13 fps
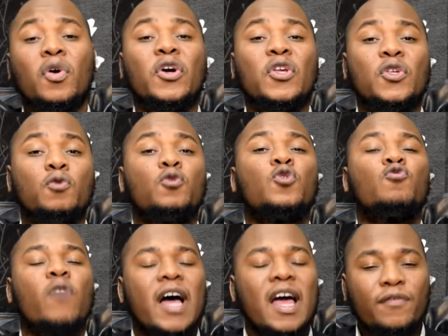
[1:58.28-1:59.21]
Are you
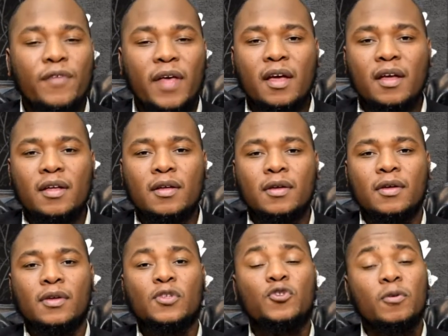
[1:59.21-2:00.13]
striving
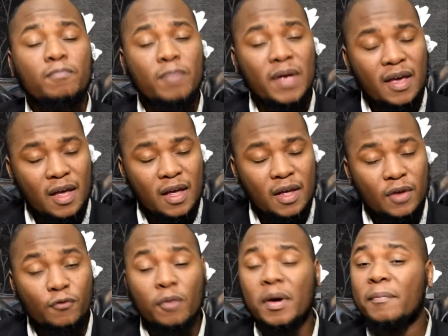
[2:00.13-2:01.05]
to
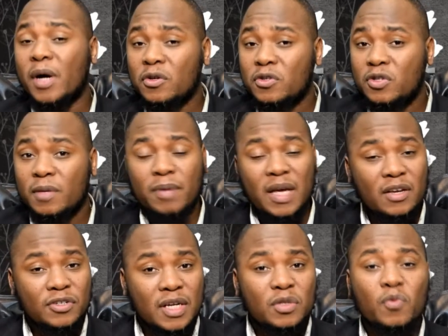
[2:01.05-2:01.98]
be from amongst the
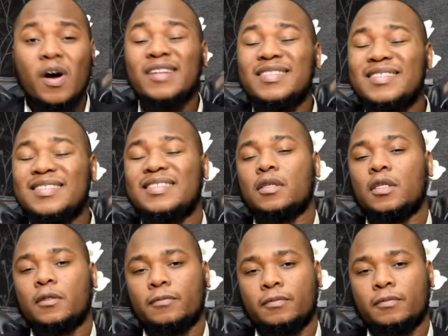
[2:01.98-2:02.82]
patient ones?